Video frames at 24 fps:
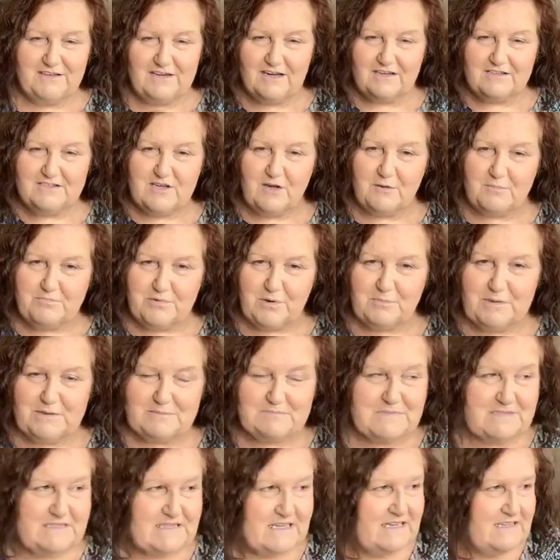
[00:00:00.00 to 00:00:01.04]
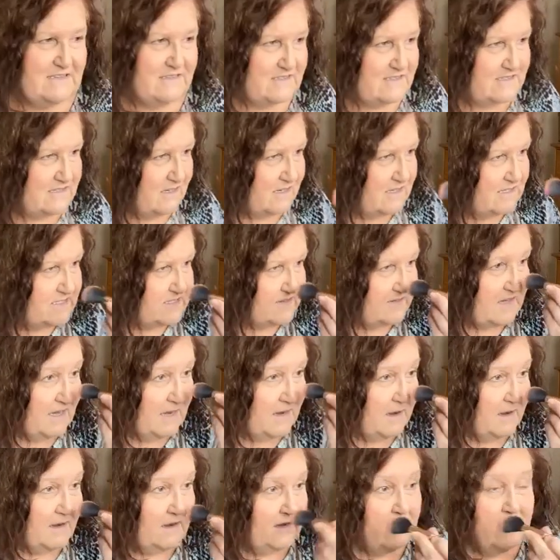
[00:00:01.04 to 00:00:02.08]
you know, sort of problems either side of
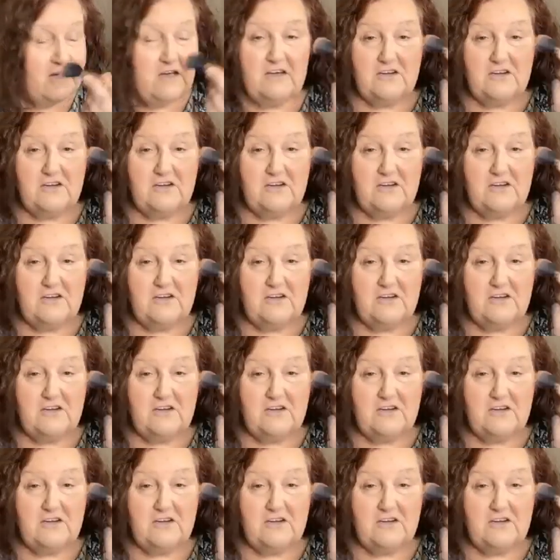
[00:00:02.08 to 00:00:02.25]
that.